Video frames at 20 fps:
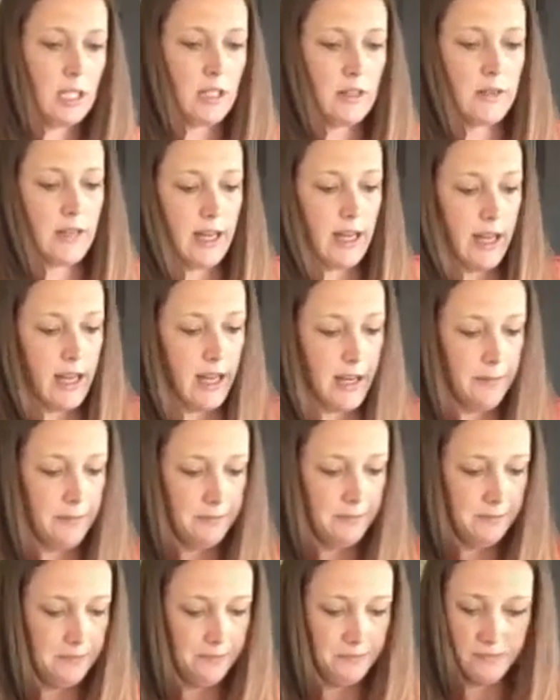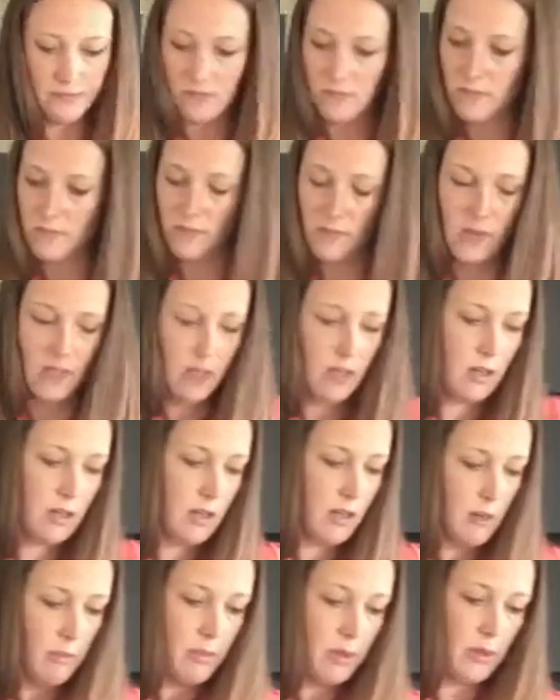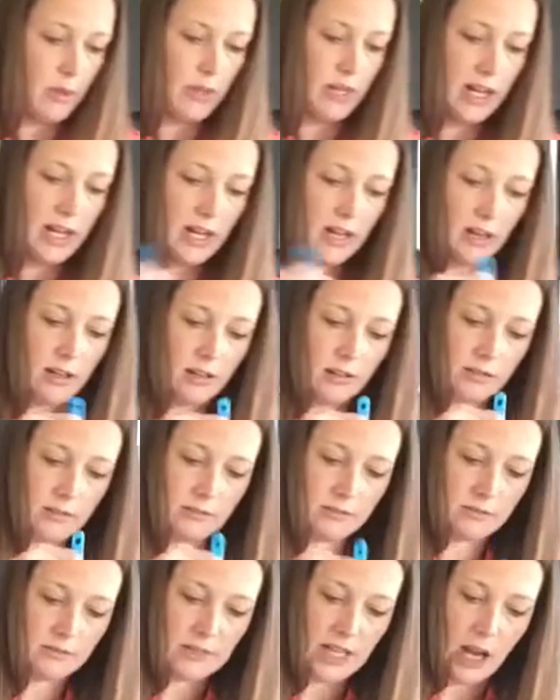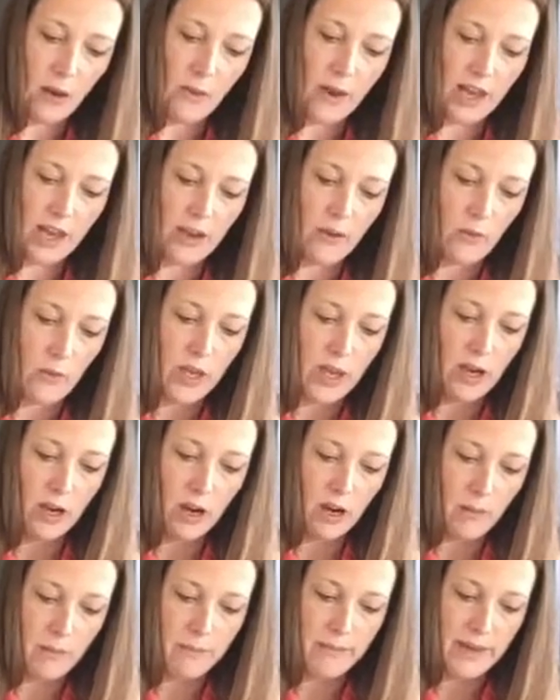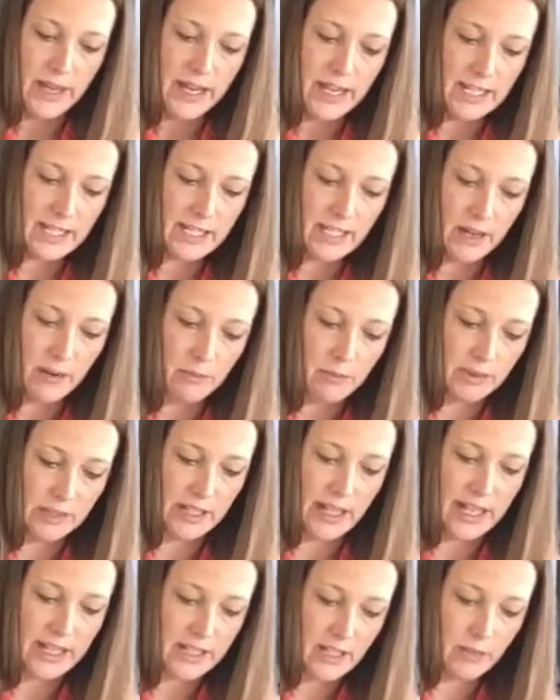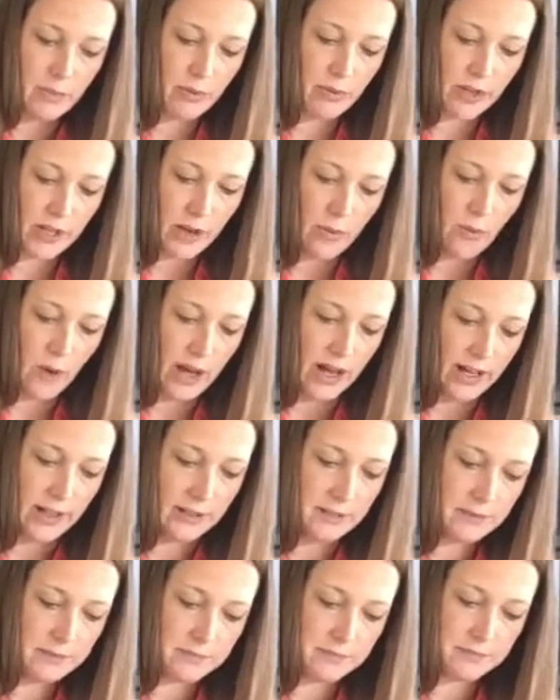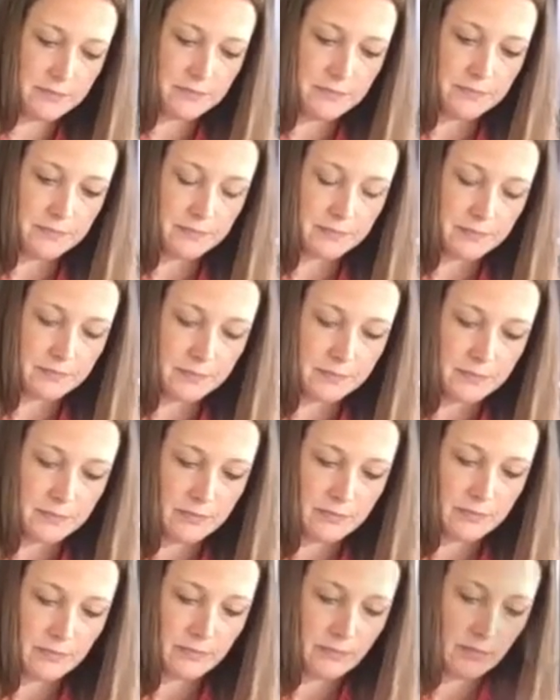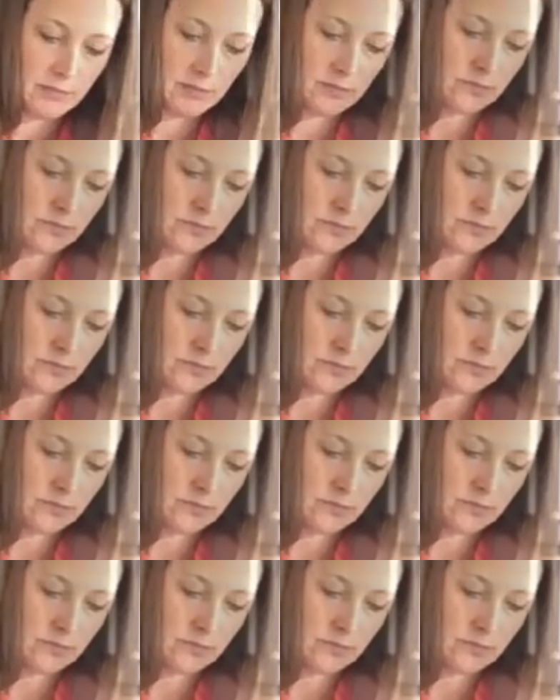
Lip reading: Okay, poke it out. That way we are mixed and blended pretty well. In my